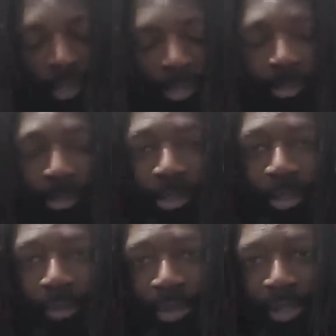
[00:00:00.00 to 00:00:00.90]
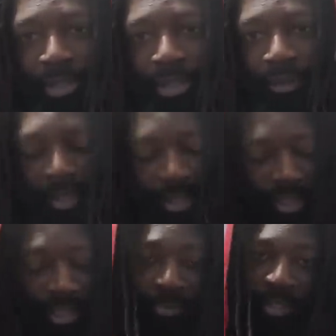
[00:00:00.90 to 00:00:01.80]
So, you know, book a service
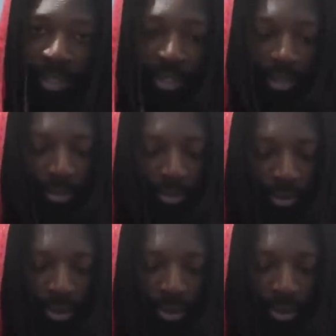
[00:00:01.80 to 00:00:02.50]
and let me know